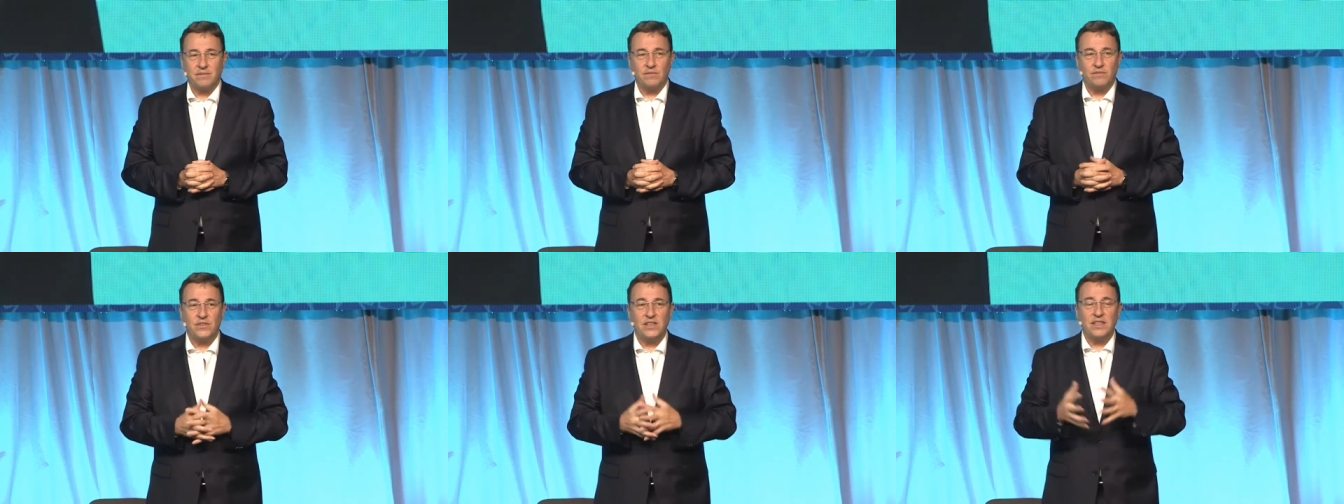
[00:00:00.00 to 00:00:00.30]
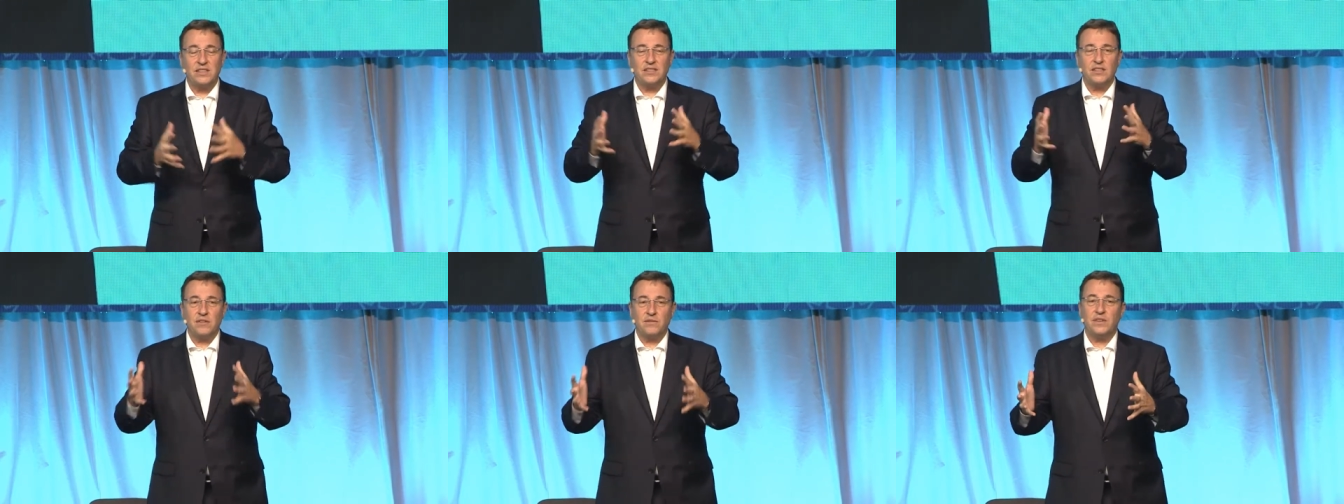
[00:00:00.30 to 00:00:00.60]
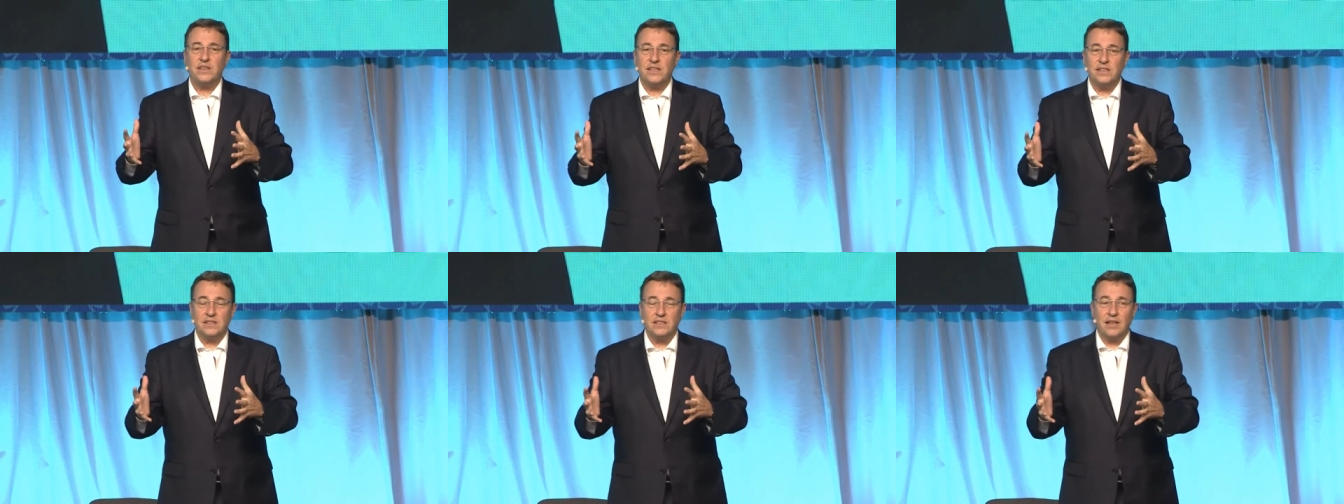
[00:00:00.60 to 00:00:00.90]
We
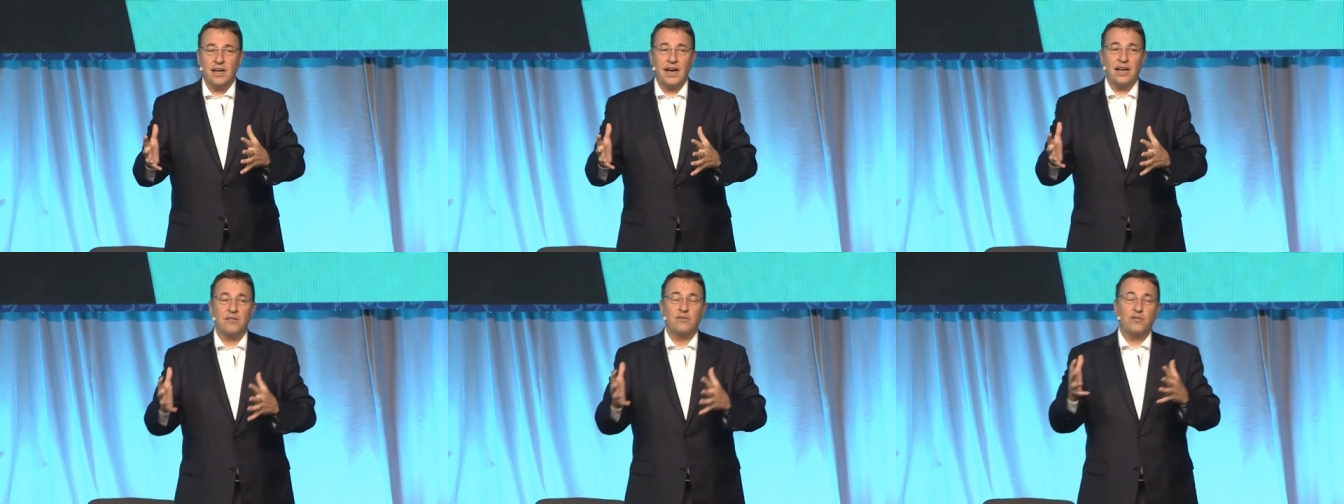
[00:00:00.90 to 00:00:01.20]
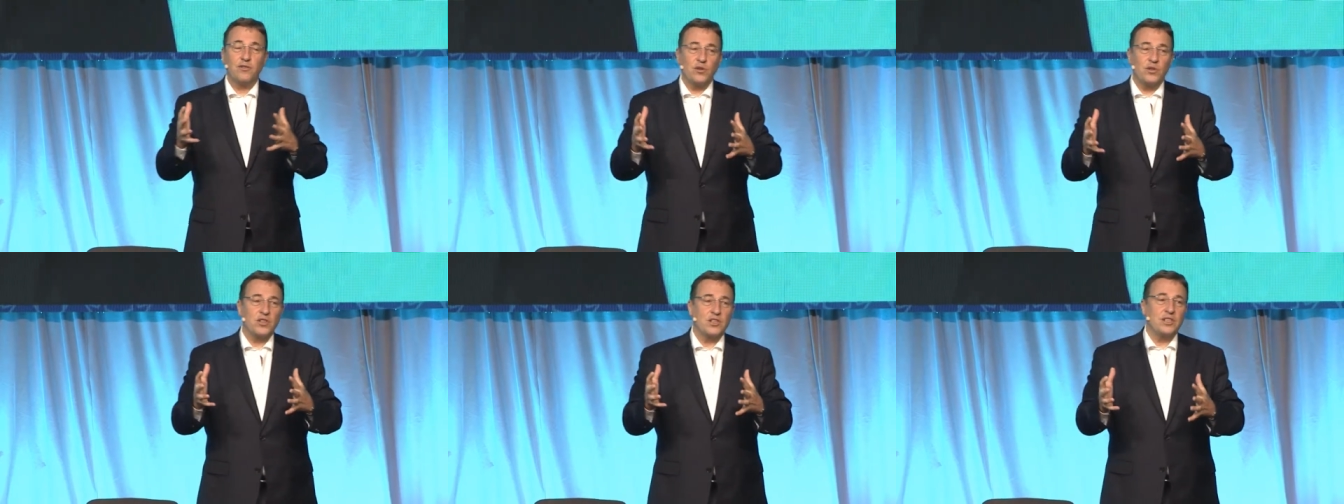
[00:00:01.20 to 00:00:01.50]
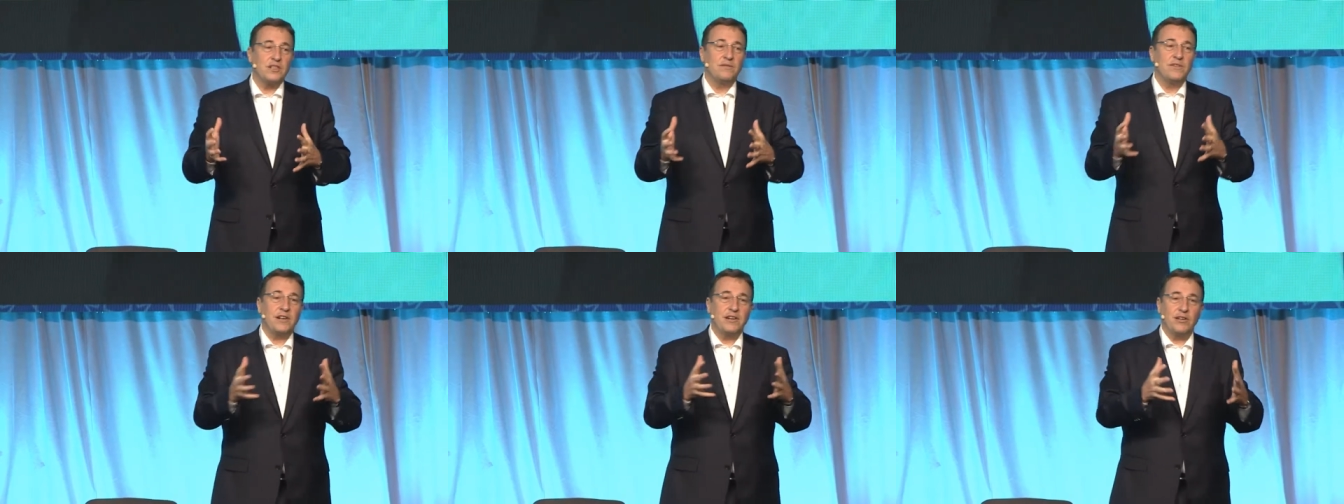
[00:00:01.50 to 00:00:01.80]
intervene,
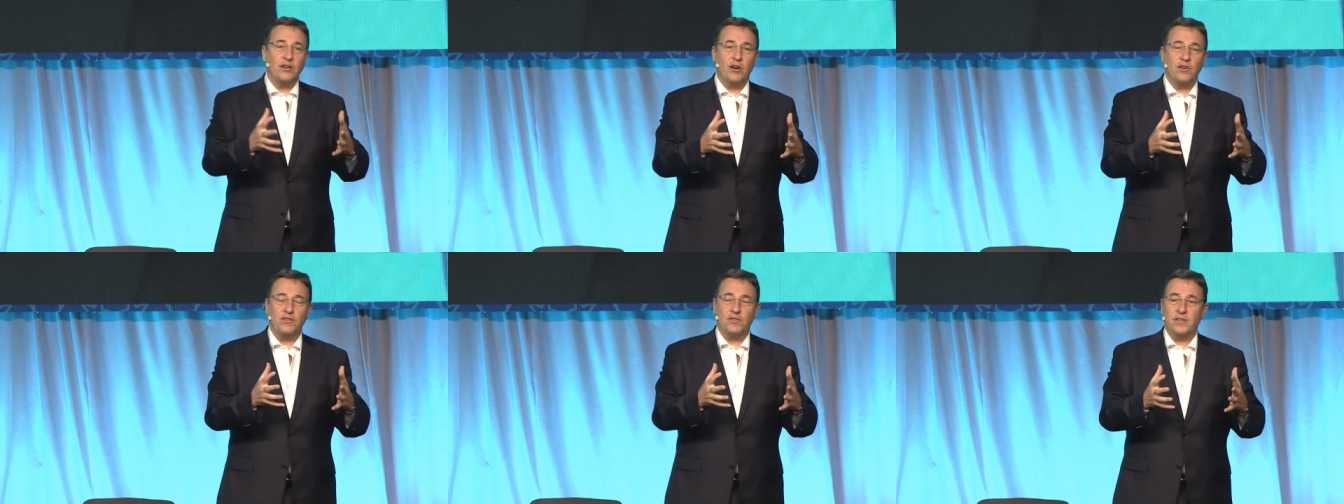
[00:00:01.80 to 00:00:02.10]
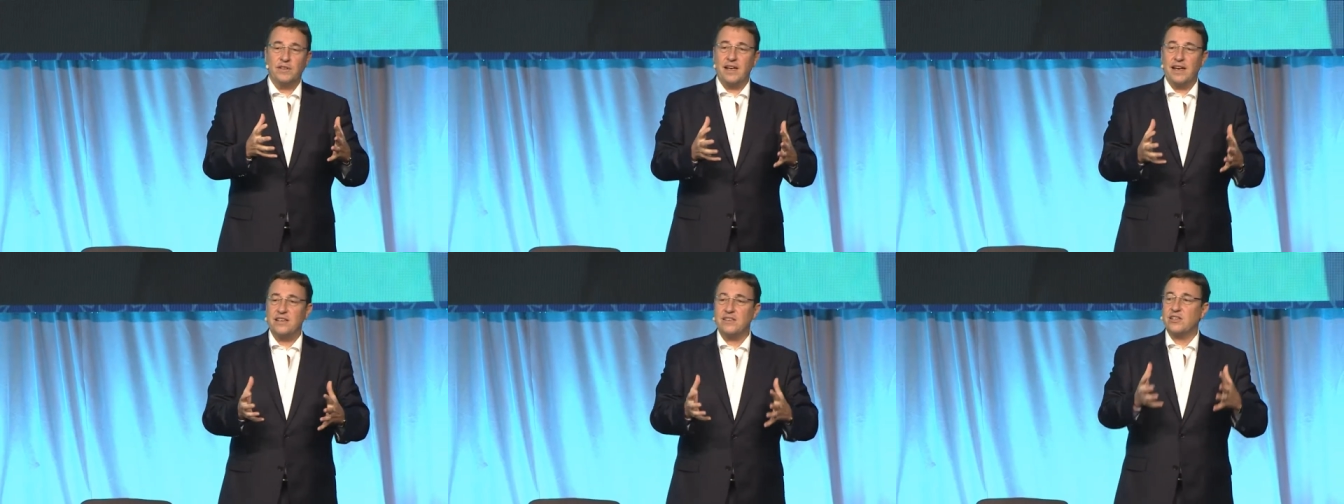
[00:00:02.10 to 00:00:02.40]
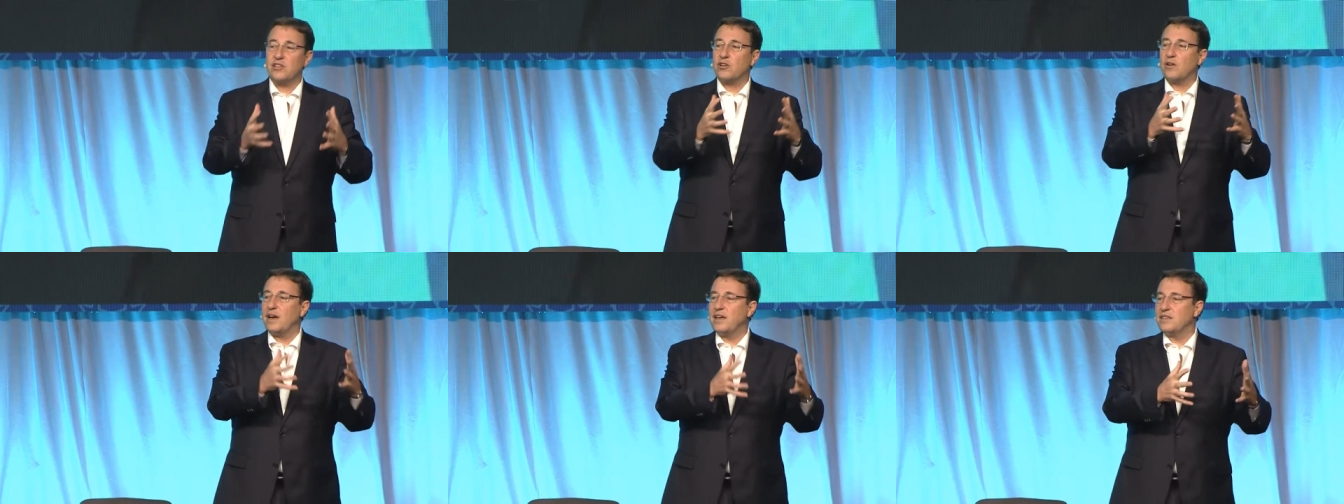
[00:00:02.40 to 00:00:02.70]
unfortunately, very often as a
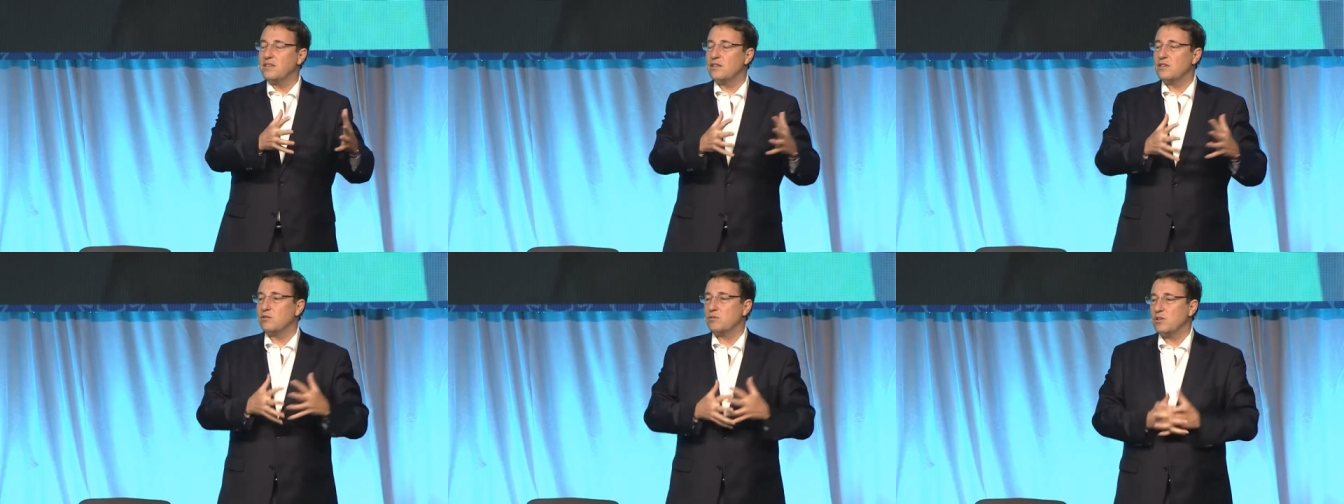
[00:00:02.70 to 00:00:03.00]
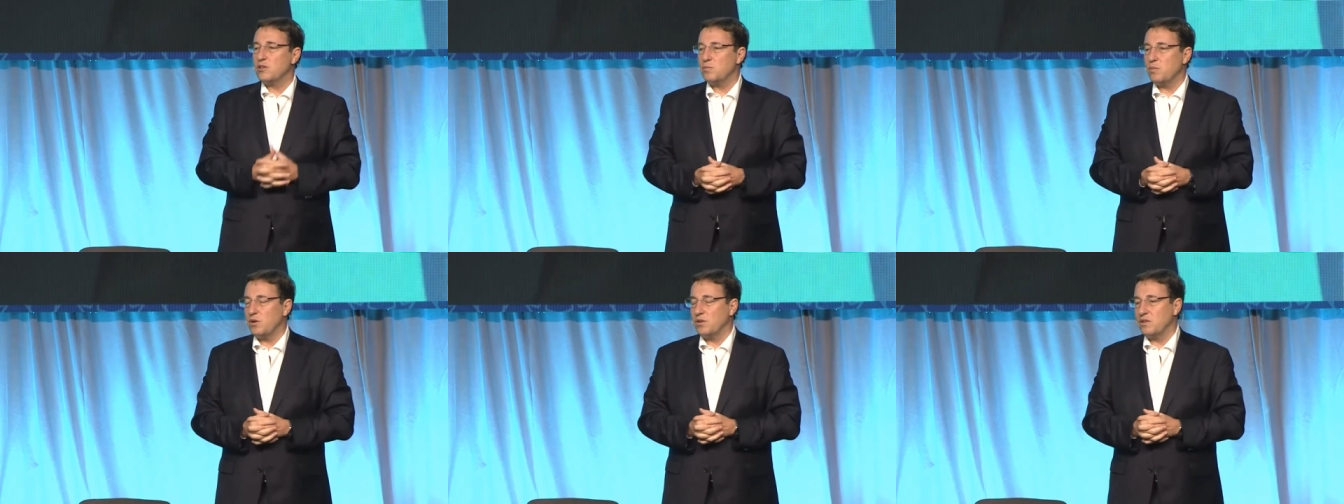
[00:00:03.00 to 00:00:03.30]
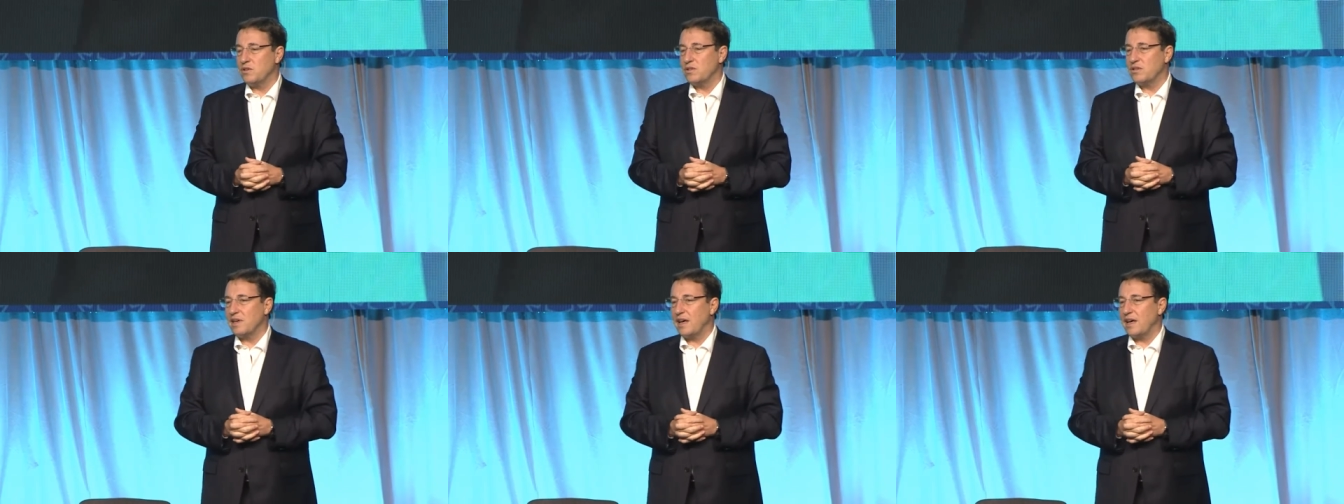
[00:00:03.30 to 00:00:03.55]
crisis response,